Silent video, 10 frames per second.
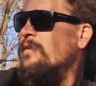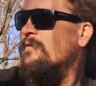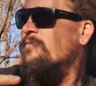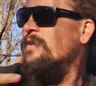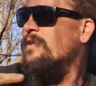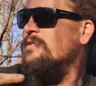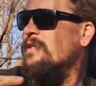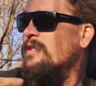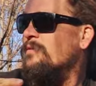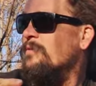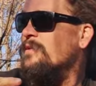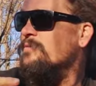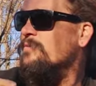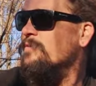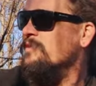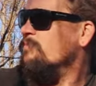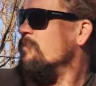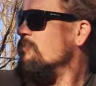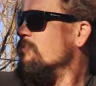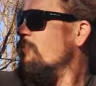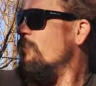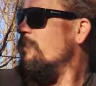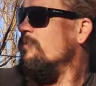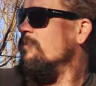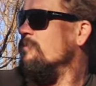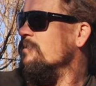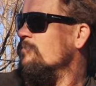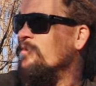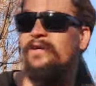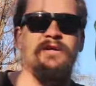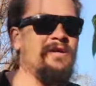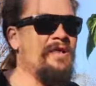I forget exactly where this one was, but it was growing out here somewhere.